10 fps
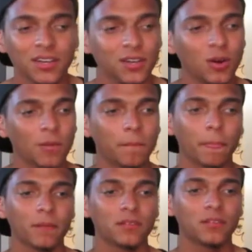You know,
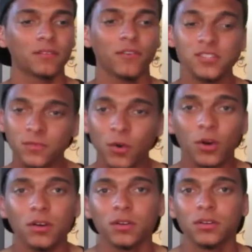first of
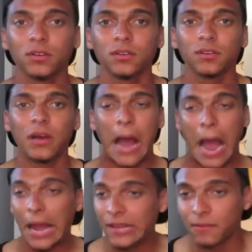all,
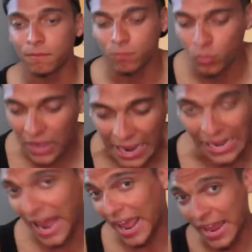I
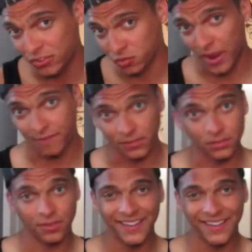hate traffic.